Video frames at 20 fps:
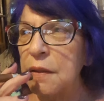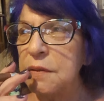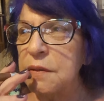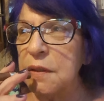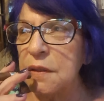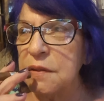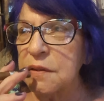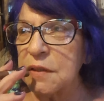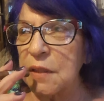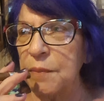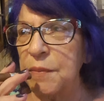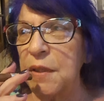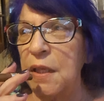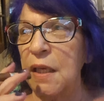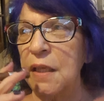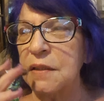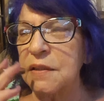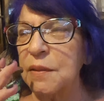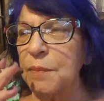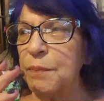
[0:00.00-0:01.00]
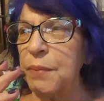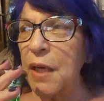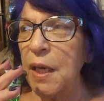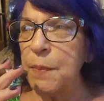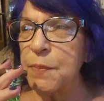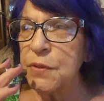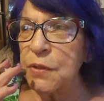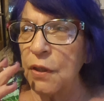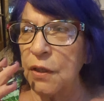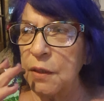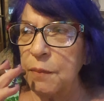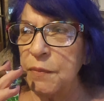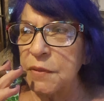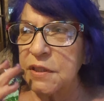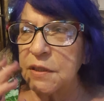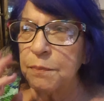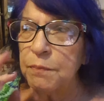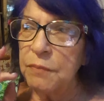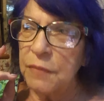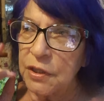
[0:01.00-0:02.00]
did some that had some pipes on them and
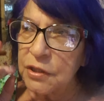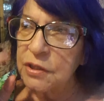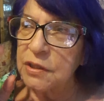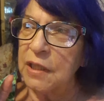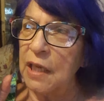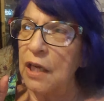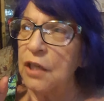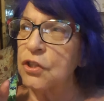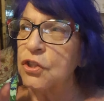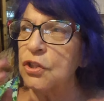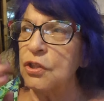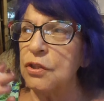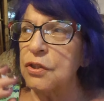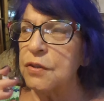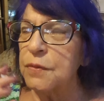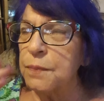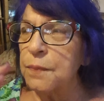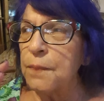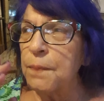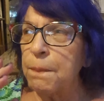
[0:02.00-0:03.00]
some mustaches.